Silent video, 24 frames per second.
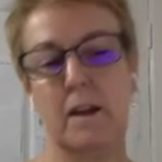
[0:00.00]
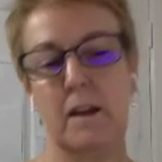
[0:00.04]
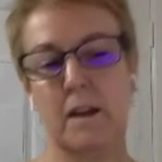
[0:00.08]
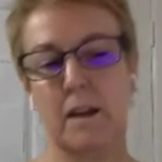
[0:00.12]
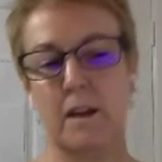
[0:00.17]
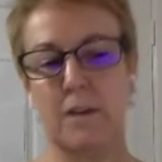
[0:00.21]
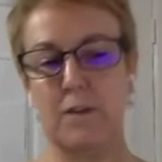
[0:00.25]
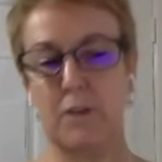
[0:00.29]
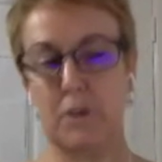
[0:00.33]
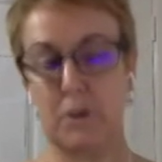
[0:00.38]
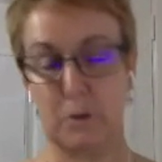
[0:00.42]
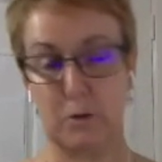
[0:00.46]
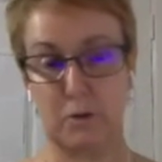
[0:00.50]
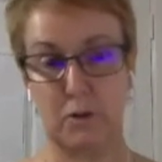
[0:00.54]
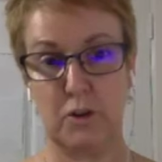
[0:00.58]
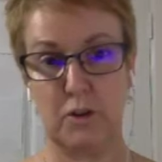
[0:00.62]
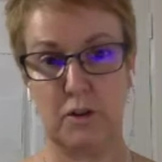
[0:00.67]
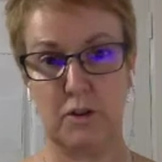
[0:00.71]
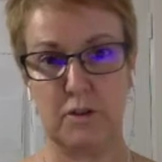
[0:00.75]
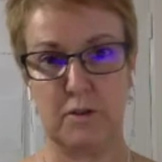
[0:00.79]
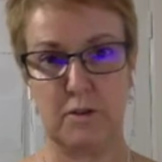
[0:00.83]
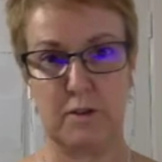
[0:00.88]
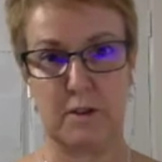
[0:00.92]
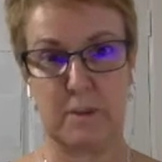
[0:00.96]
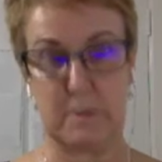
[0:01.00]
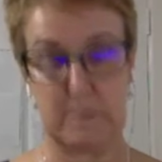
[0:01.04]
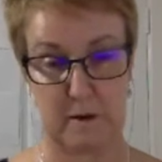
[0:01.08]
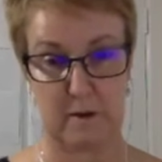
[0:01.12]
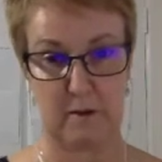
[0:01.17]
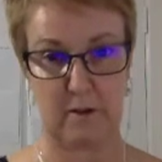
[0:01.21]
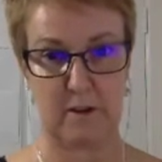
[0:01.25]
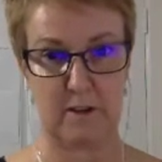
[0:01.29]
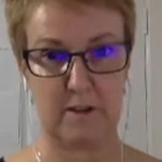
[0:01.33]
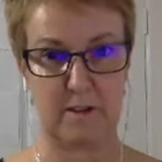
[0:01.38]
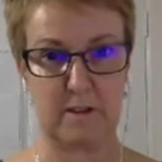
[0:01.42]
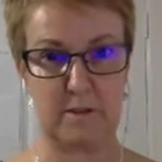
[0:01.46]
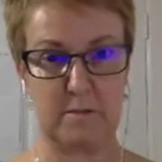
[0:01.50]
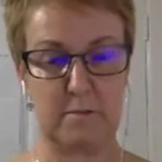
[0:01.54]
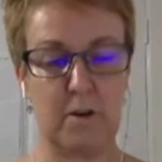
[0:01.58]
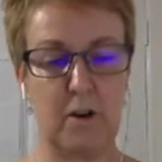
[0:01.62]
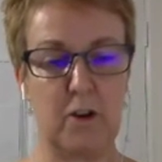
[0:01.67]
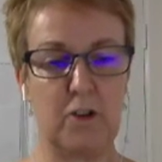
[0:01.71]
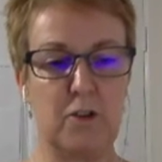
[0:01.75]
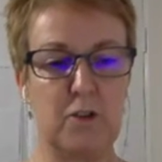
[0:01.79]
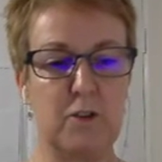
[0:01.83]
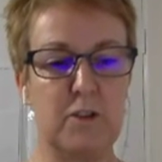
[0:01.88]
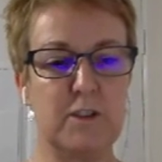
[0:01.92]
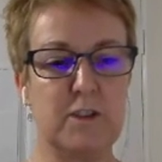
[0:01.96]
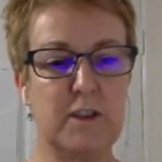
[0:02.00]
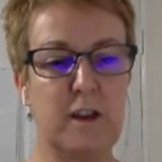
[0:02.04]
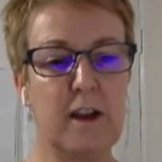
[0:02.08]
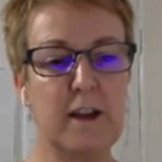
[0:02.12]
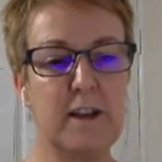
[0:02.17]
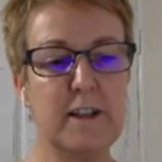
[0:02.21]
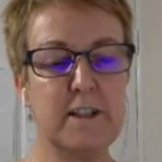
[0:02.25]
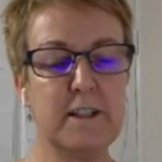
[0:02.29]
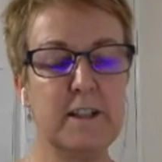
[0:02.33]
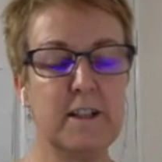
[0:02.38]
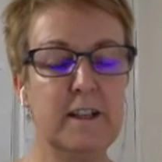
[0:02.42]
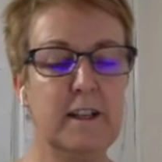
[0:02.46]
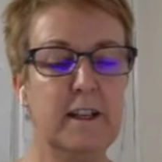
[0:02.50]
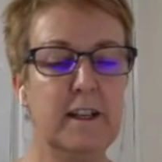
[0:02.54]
give it a good user experience on your site.